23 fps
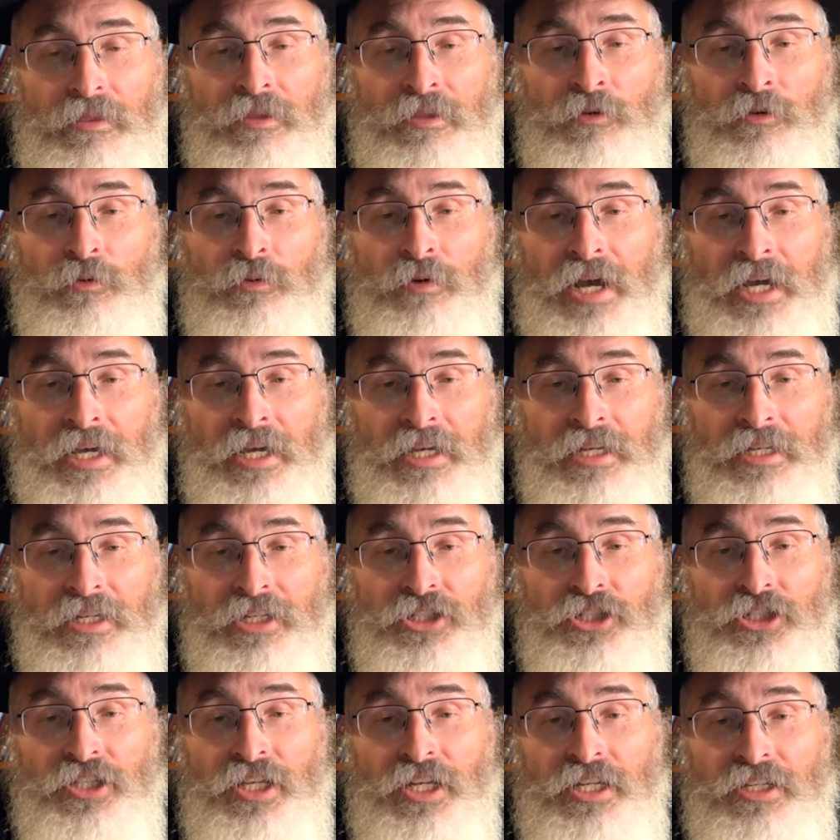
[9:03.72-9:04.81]
the
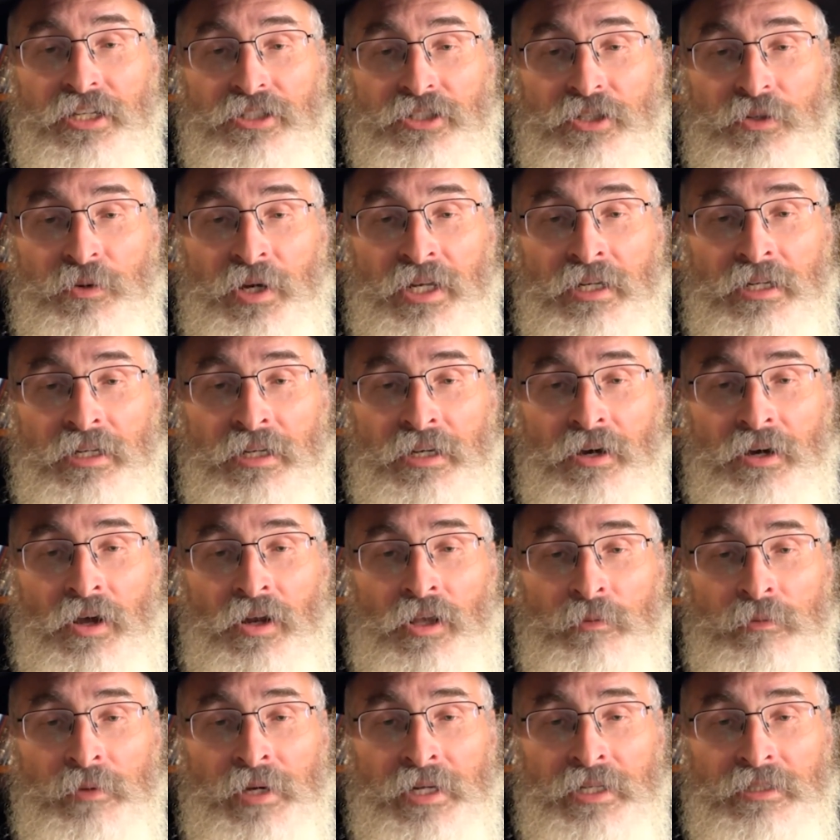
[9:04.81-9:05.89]
recognition that he's created in God
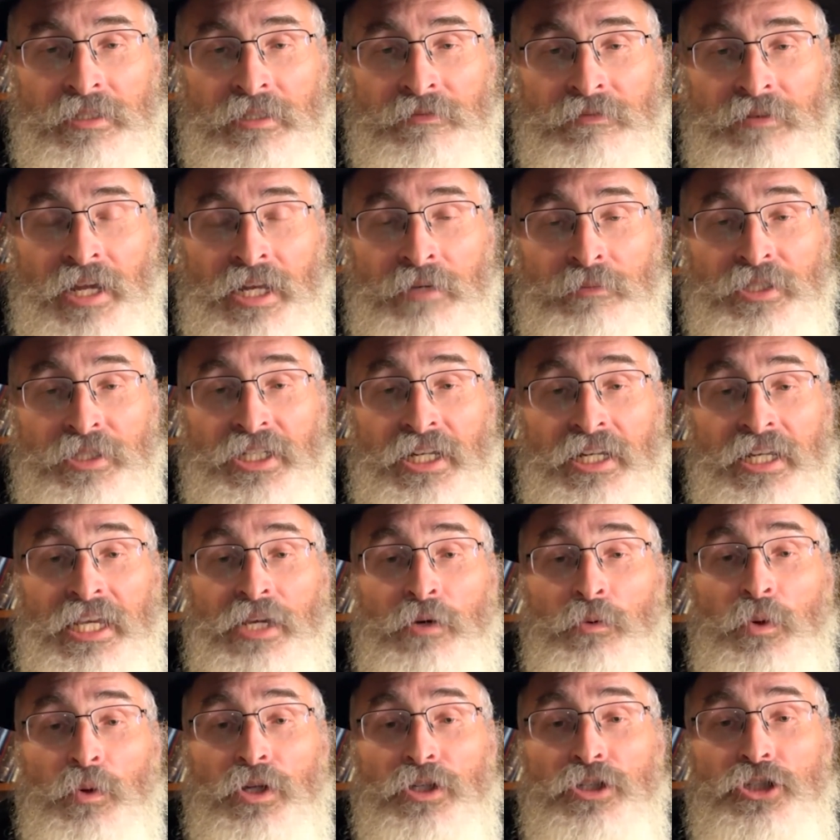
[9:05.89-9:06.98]
Almighty's divine image, and
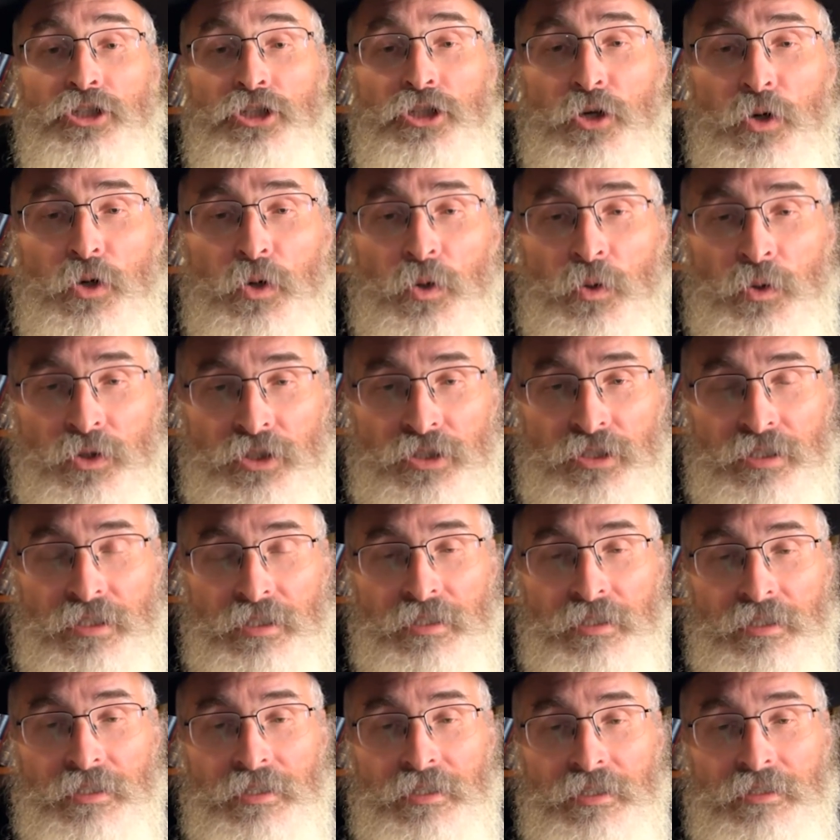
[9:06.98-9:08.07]
he will choose
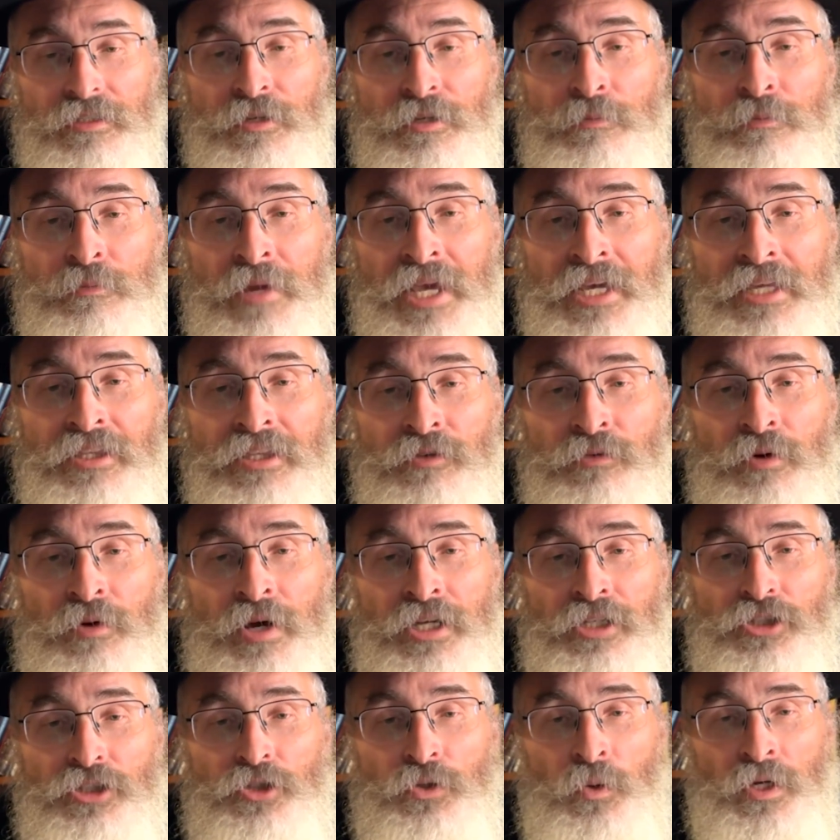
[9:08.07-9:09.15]
to make the
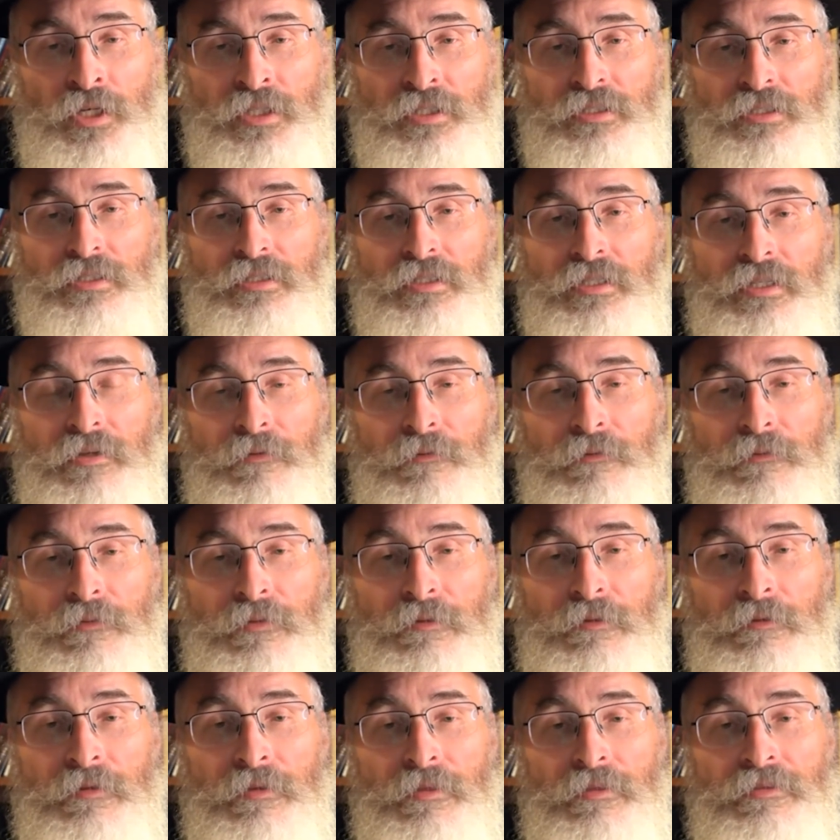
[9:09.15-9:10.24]
right choice.
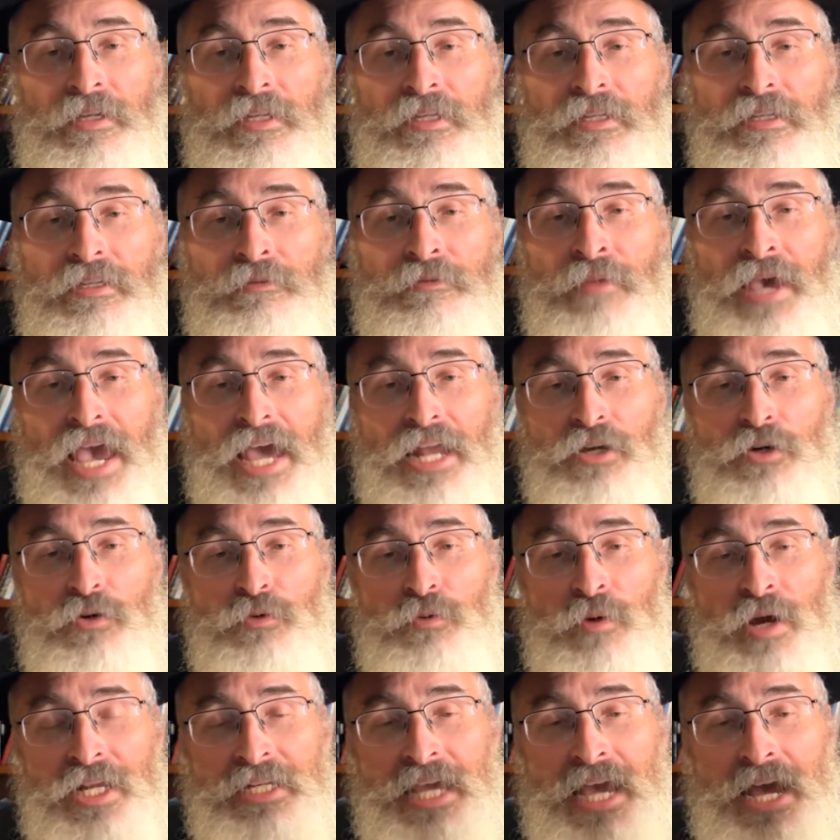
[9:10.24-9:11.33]
The man who
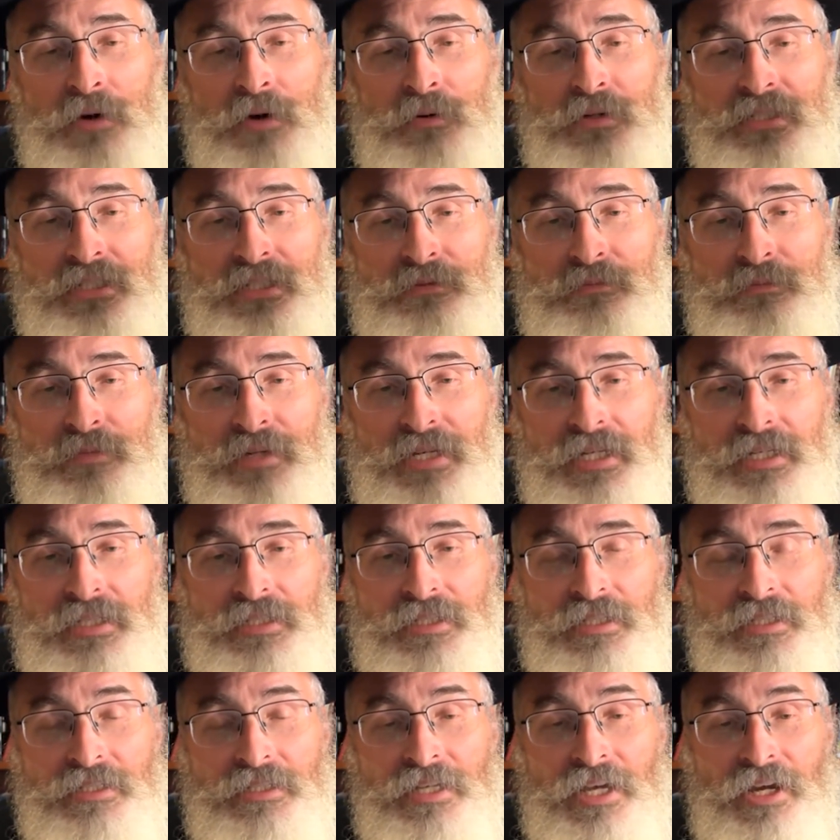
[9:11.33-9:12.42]
right now is committed
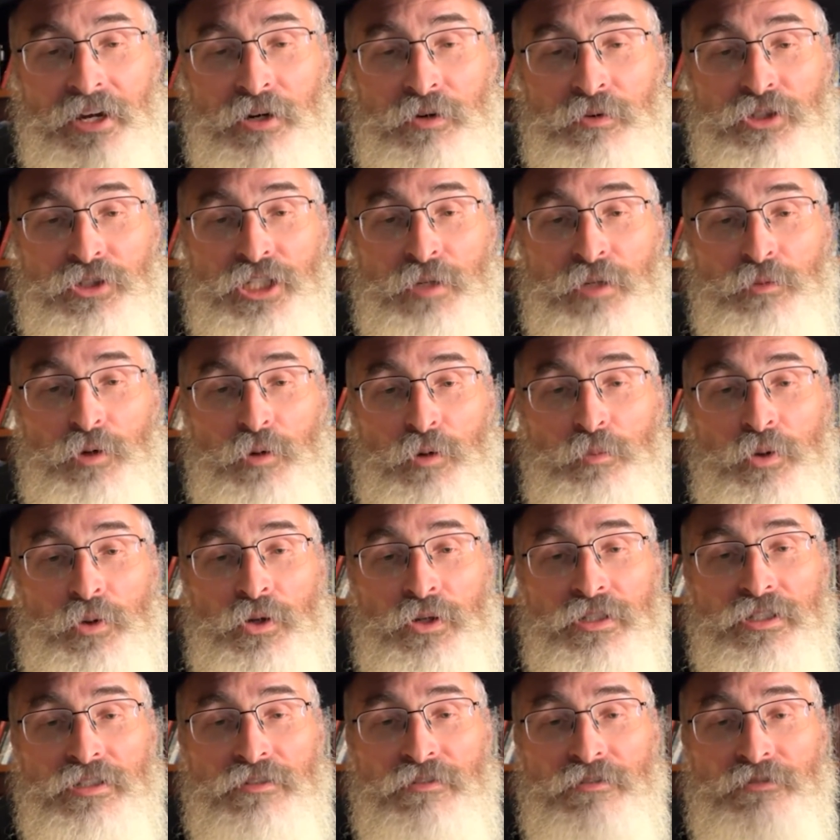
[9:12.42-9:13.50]
to the terror regime will
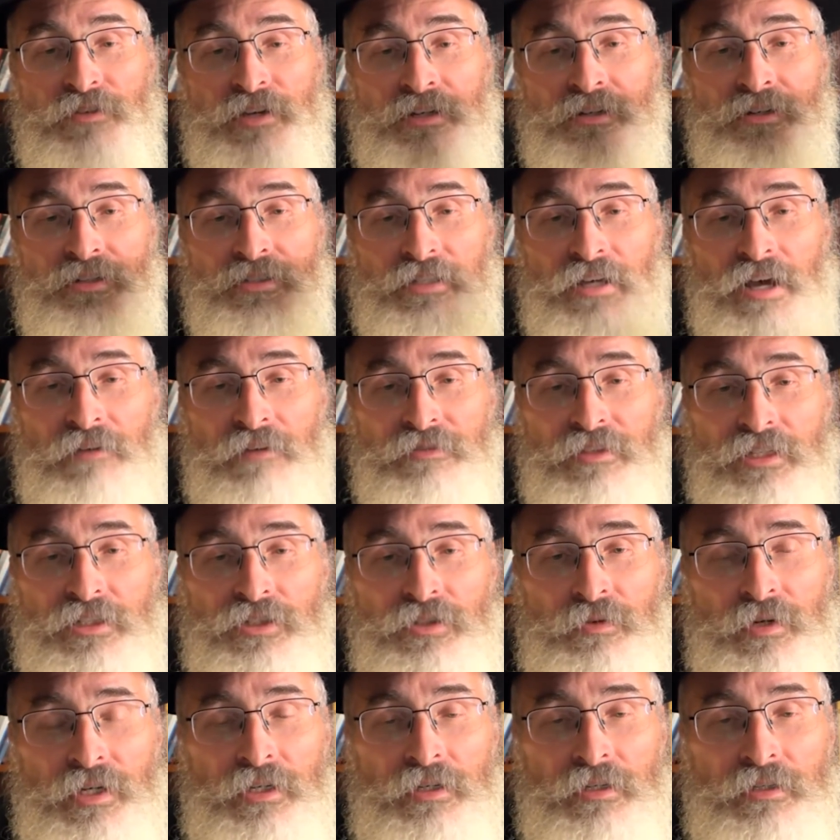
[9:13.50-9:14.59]
pull his fingers off the
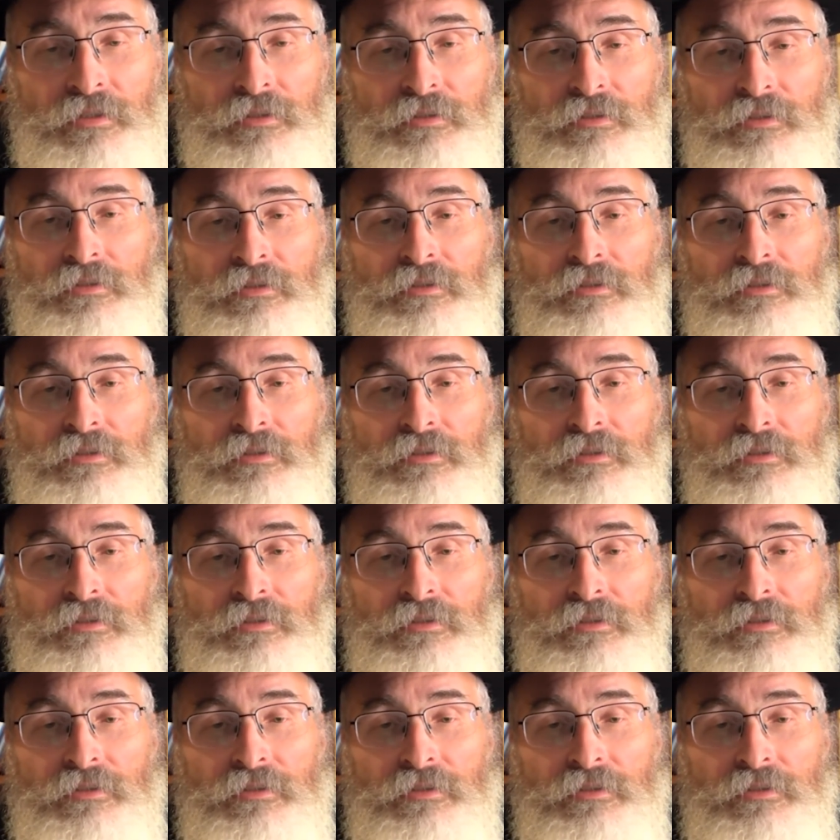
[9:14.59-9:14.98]
trigger.